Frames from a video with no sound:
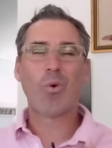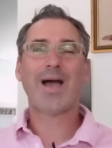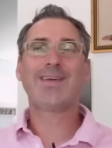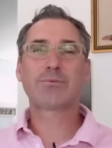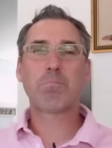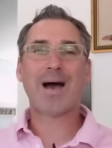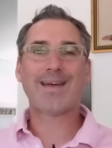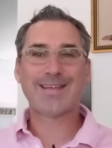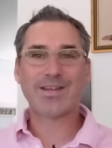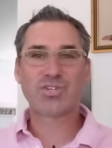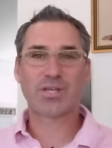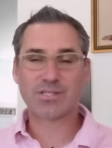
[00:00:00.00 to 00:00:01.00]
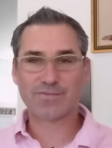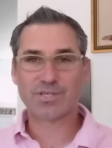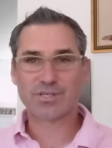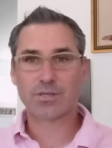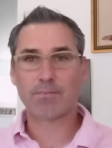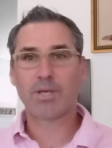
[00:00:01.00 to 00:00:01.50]
why is my digestive
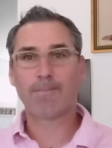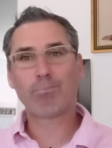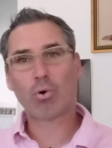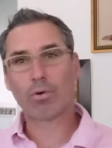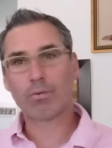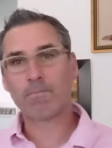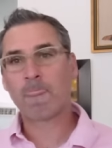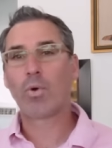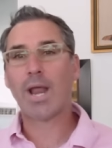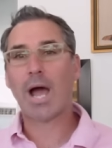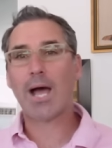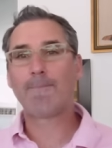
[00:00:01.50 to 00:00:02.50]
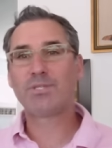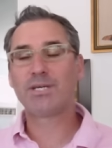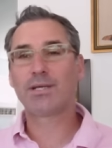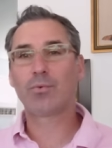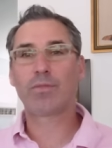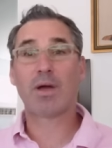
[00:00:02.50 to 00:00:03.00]
system important when I'm
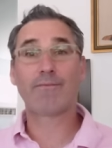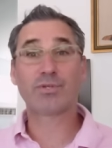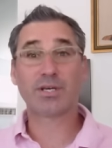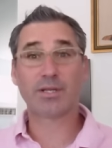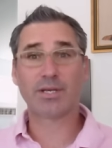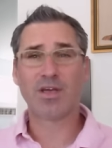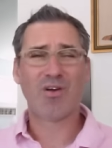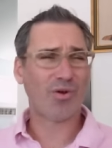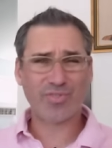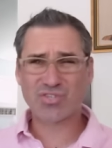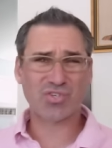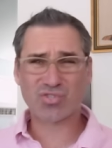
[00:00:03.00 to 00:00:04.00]
dealing with my fertility? Aren't these